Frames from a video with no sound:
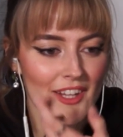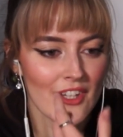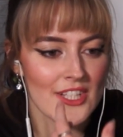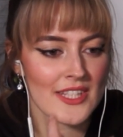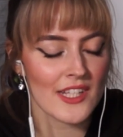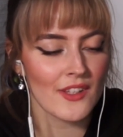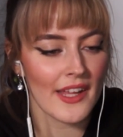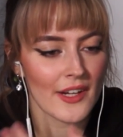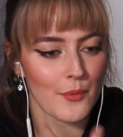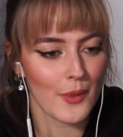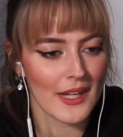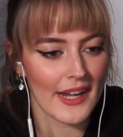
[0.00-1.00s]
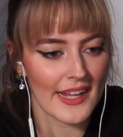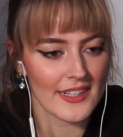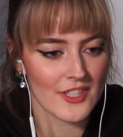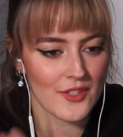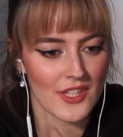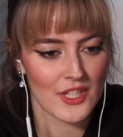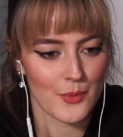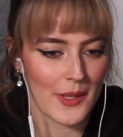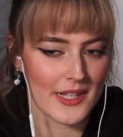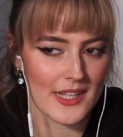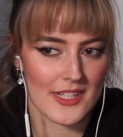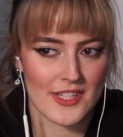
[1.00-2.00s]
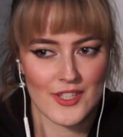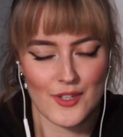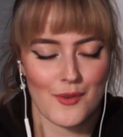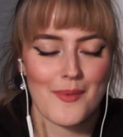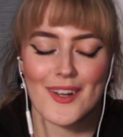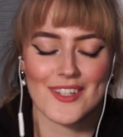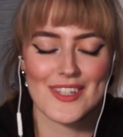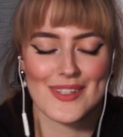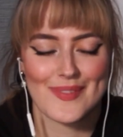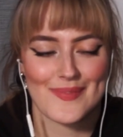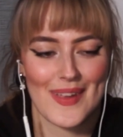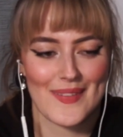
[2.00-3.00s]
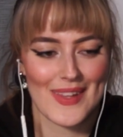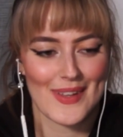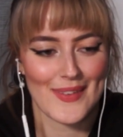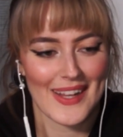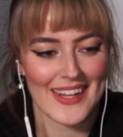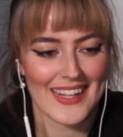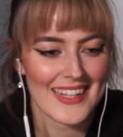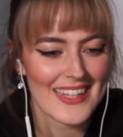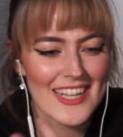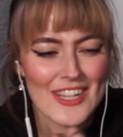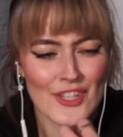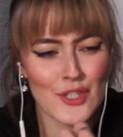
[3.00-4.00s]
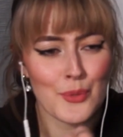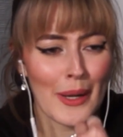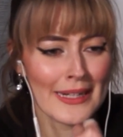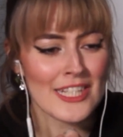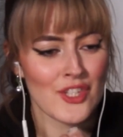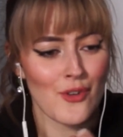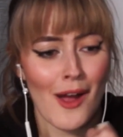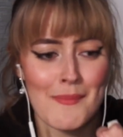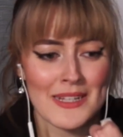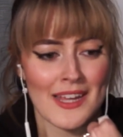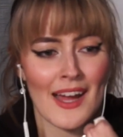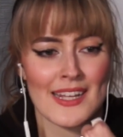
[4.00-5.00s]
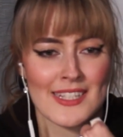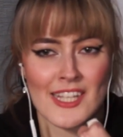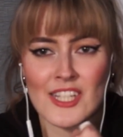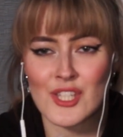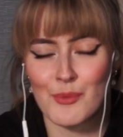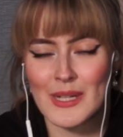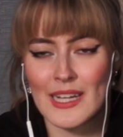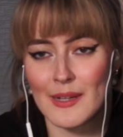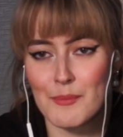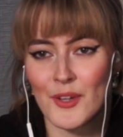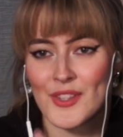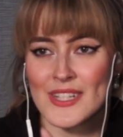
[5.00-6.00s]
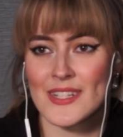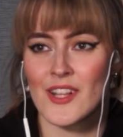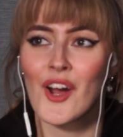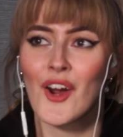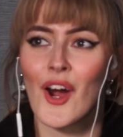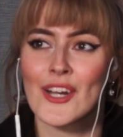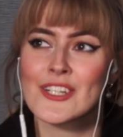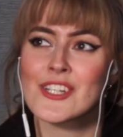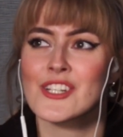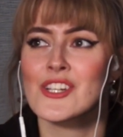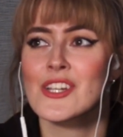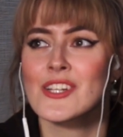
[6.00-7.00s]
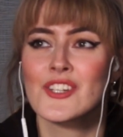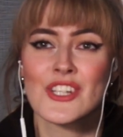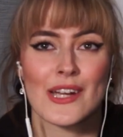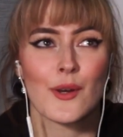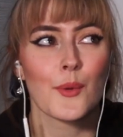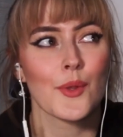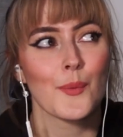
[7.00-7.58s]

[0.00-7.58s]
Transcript: could still like relate to the 20s so much. Maybe they were like, the 20s traumatized us, so we need to put this in our art and share it with the